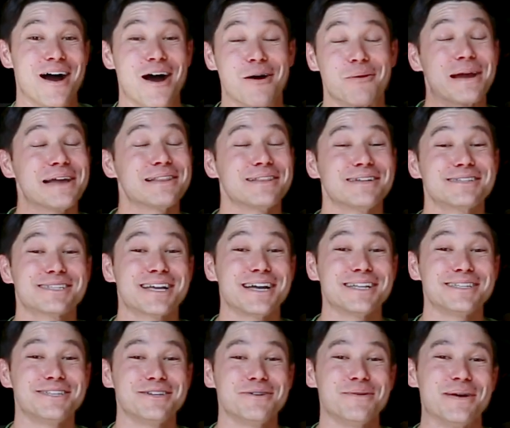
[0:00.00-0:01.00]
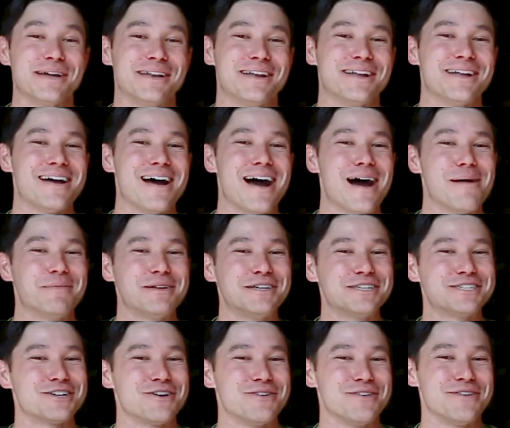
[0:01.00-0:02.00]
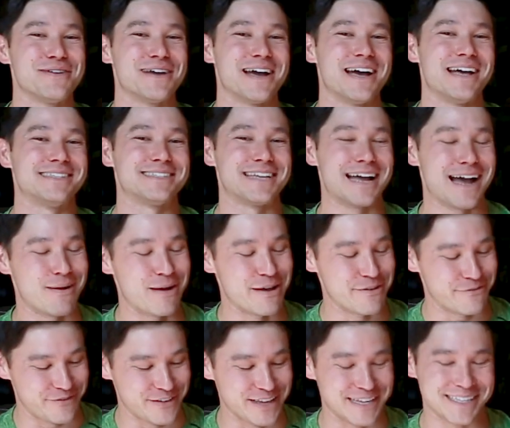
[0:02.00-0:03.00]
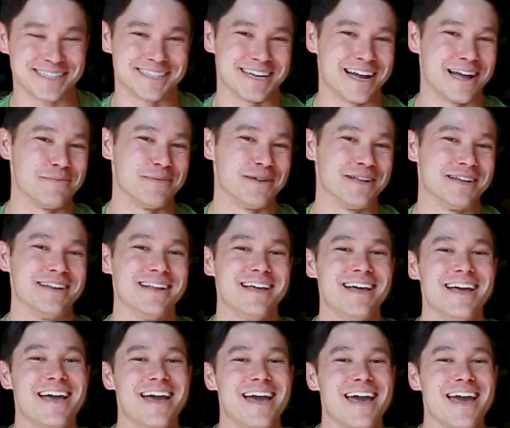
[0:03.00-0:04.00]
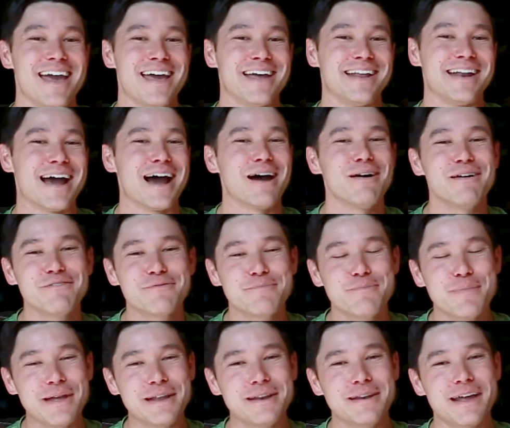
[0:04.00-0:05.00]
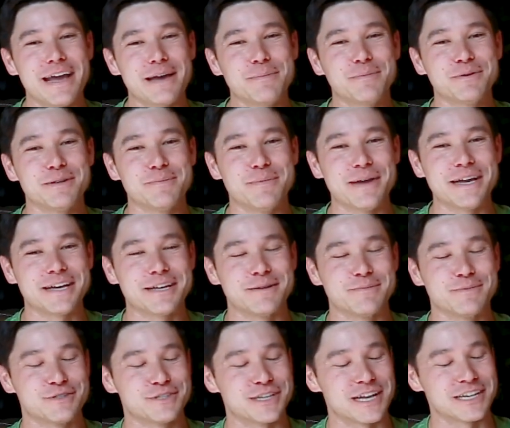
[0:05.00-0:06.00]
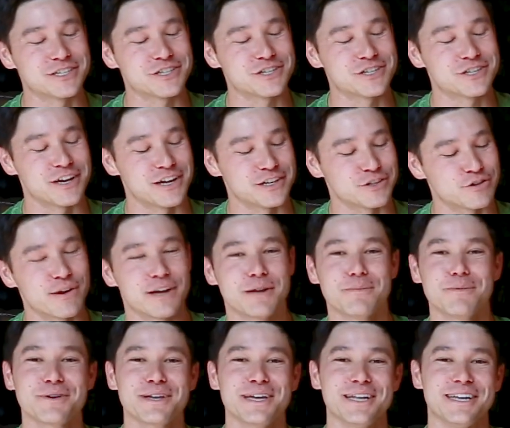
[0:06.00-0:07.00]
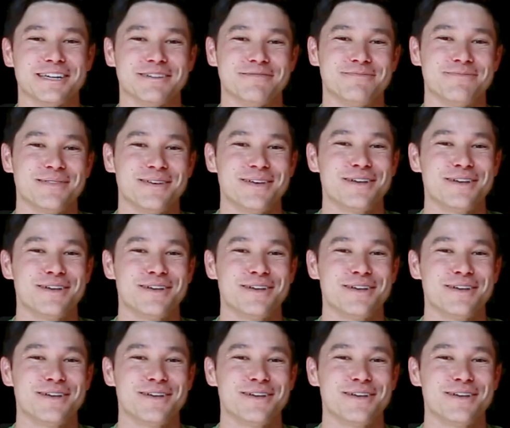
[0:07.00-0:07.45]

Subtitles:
All right, let's get to it. I'm gonna show you guys how I feed Simon and how I've been able to make him such a trainable kitty.